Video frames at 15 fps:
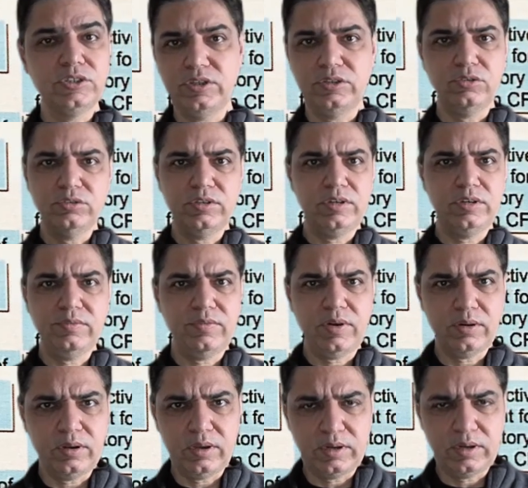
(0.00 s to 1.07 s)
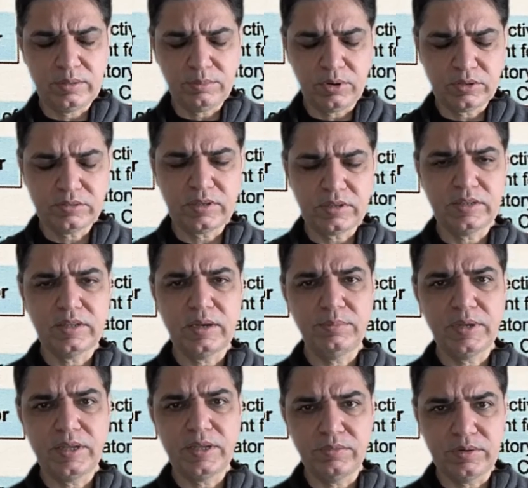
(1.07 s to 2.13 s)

Those antibiotics can then be given.